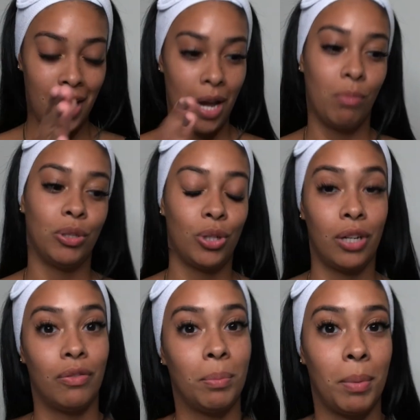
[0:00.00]
I'm gonna try to
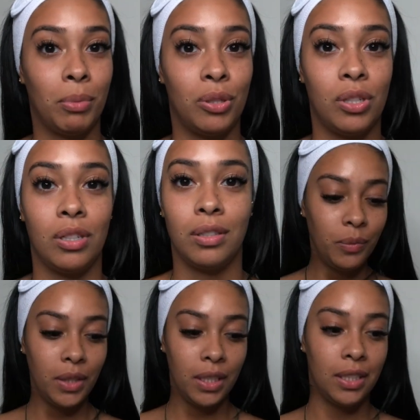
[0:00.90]
remember to
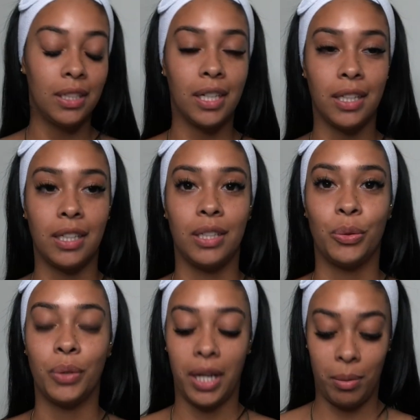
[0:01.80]
look at the little
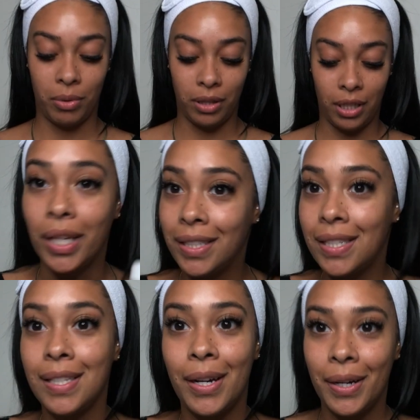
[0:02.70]
camera thing.
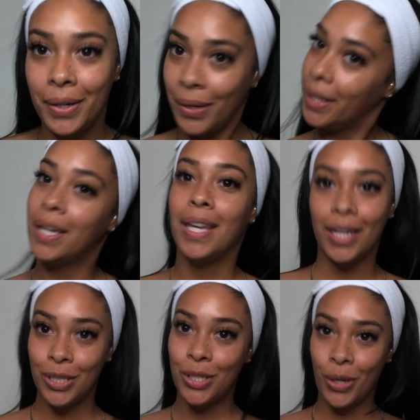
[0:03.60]
Let's
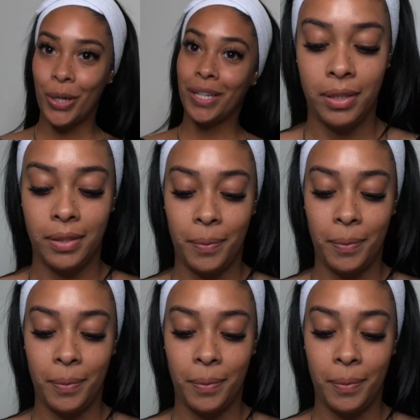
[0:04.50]
get started.